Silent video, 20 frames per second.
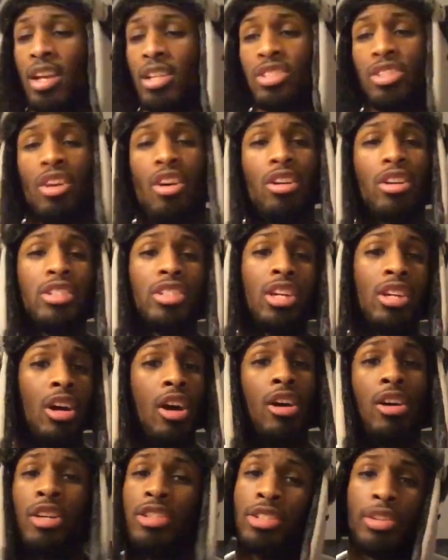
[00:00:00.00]
As long as
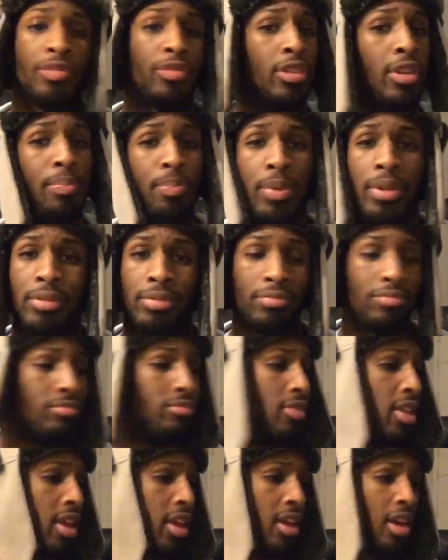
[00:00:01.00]
cars are flipping,
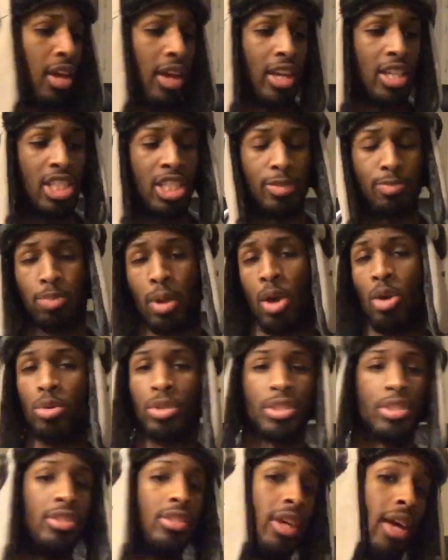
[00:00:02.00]

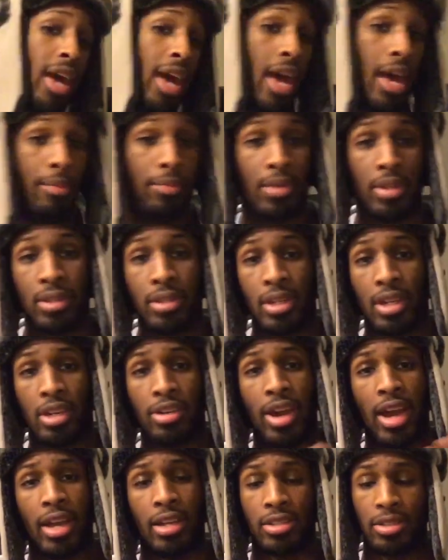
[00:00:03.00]
explosions are happening, they're
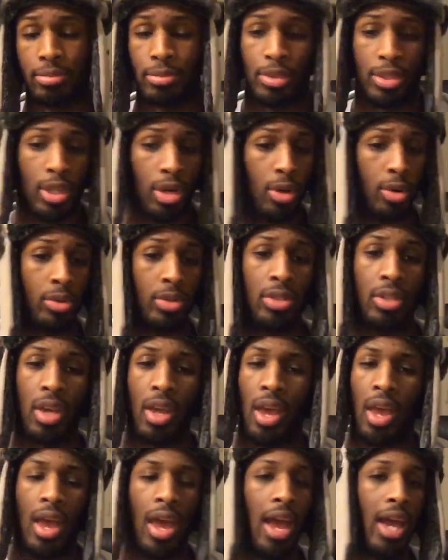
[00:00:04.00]
cracking some jokes,
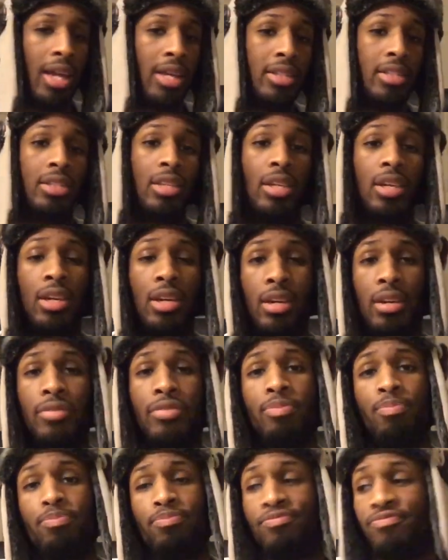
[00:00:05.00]
and it's a
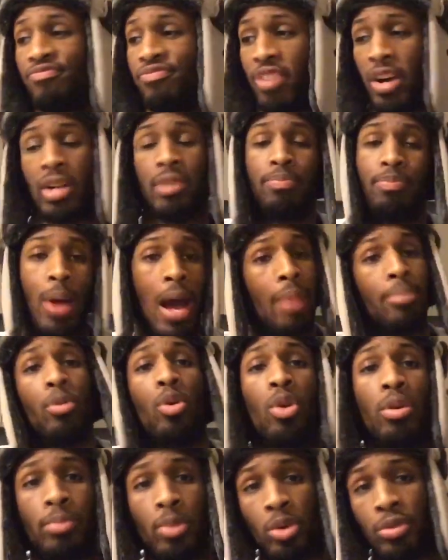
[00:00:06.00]
good, fun
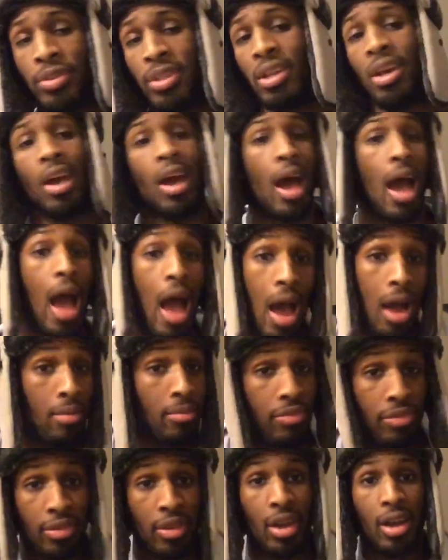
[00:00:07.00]
popcorn movie,
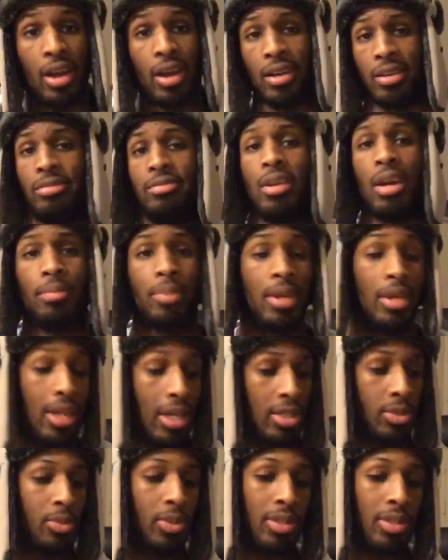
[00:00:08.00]
I'm fine. I mean, that's